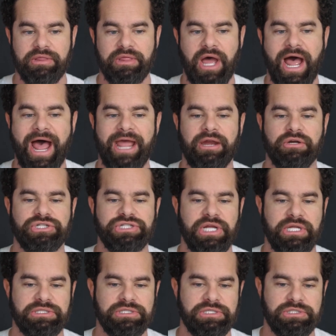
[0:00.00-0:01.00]
the higher
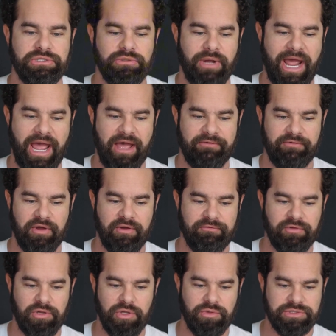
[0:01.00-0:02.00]
chances you have
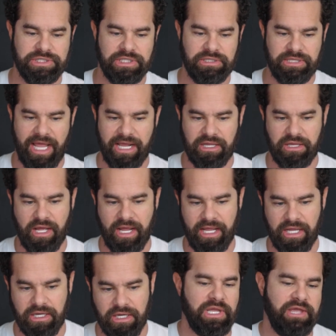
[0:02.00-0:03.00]
of closing that
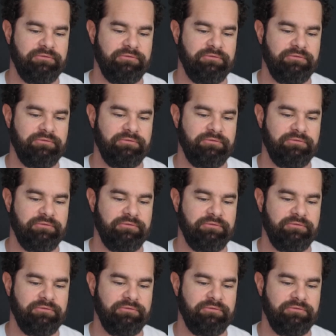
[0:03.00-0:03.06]
client.